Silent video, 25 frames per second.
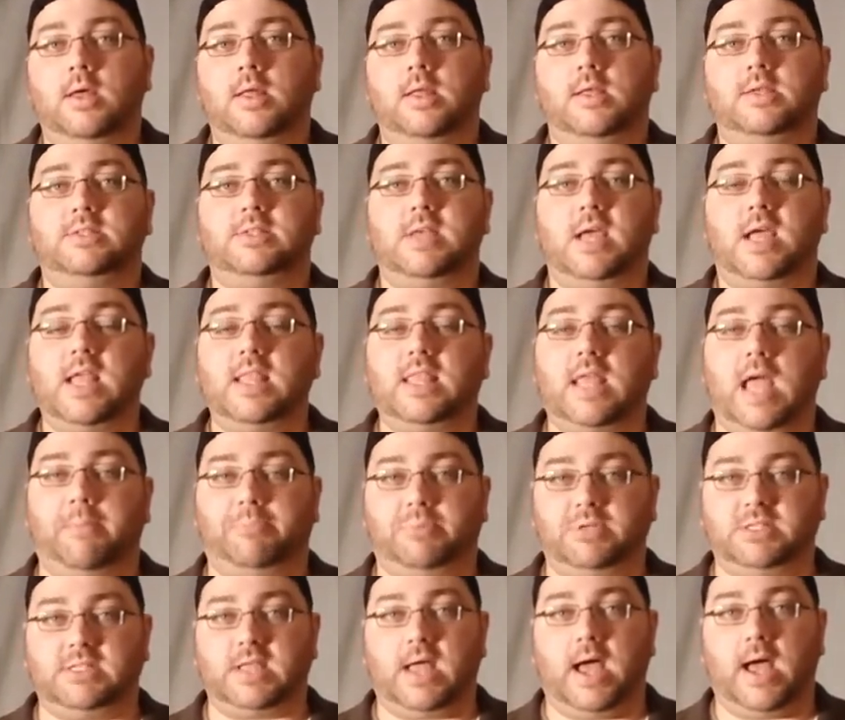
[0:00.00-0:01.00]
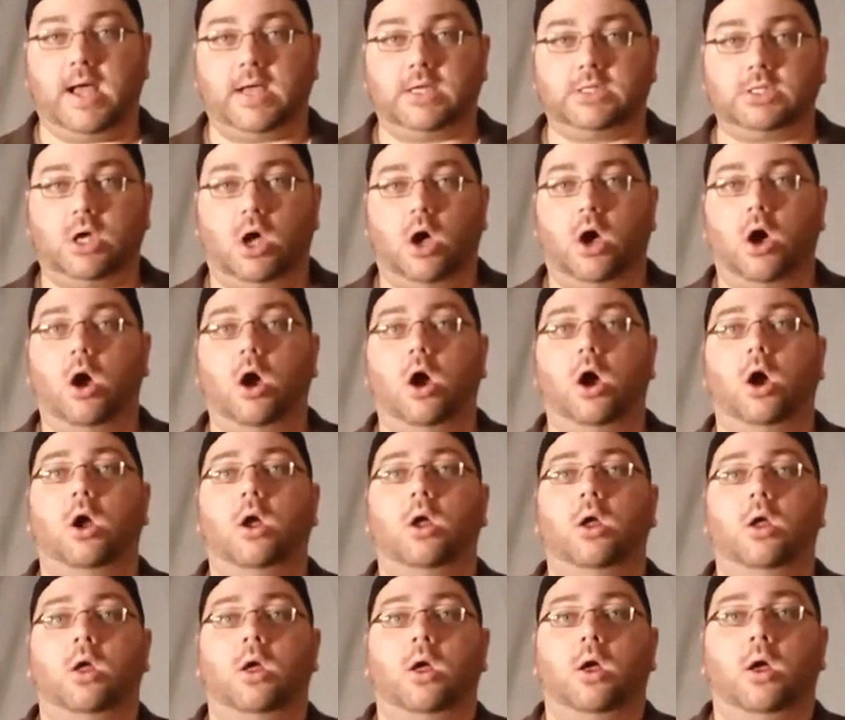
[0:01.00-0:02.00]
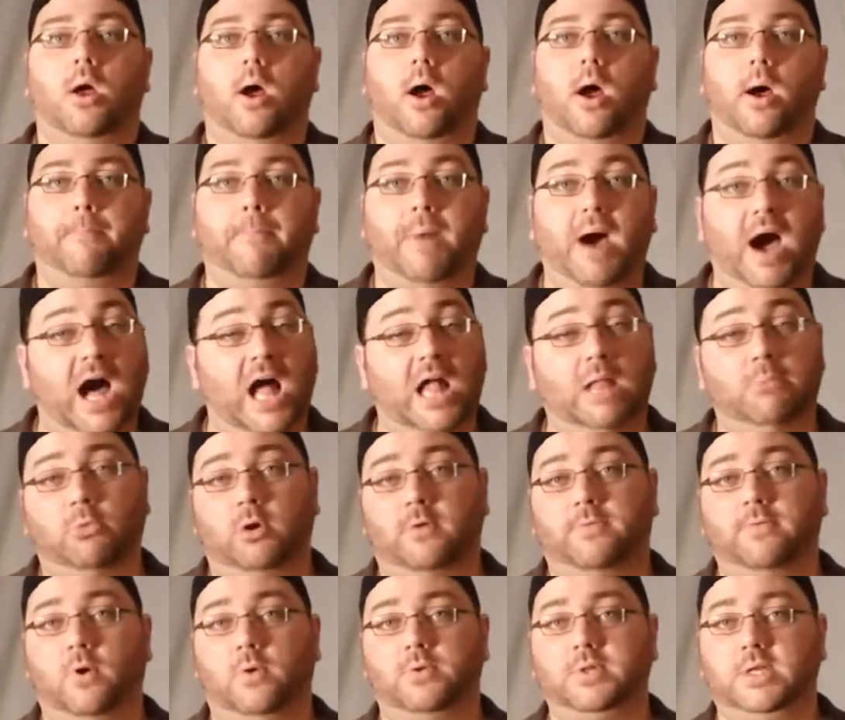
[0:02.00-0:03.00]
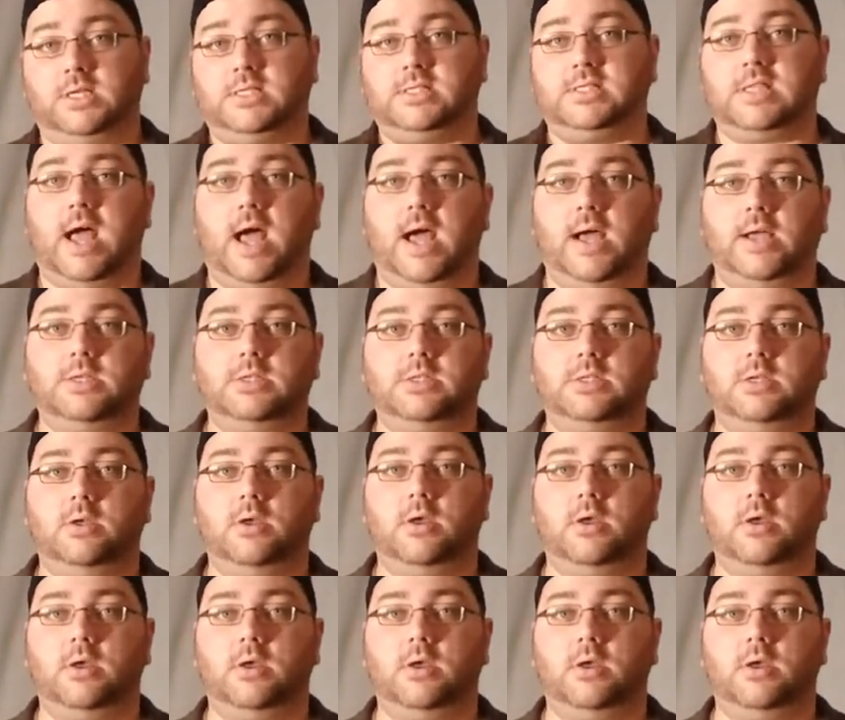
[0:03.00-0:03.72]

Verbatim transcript: Second type of stocks are polymer folding stocks,